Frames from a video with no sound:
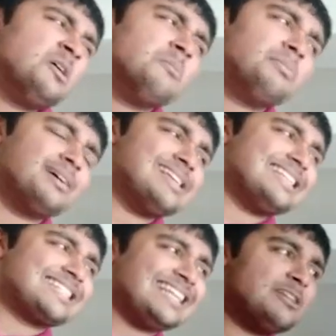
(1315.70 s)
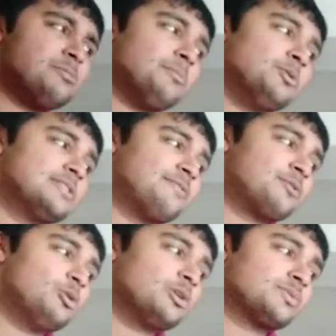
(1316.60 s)
But it's a little bit more
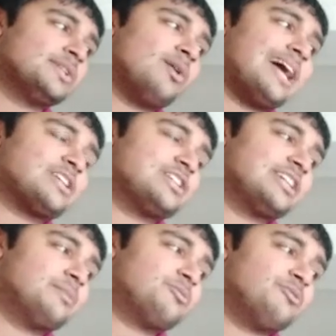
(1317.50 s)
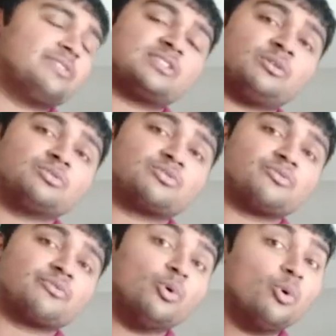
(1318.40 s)
difficult because we're not actually going to prove it holds true
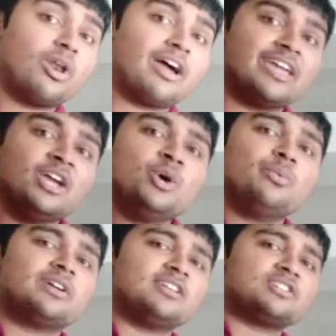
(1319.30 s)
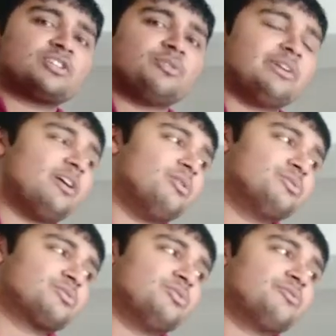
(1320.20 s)
for all I, we're going to show it
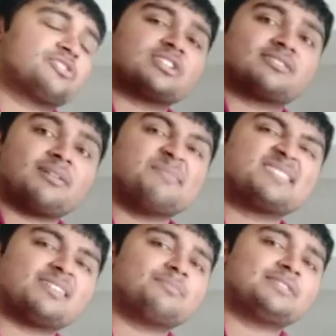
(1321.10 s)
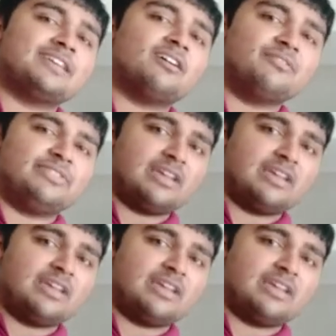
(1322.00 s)
holds true for just some subset of the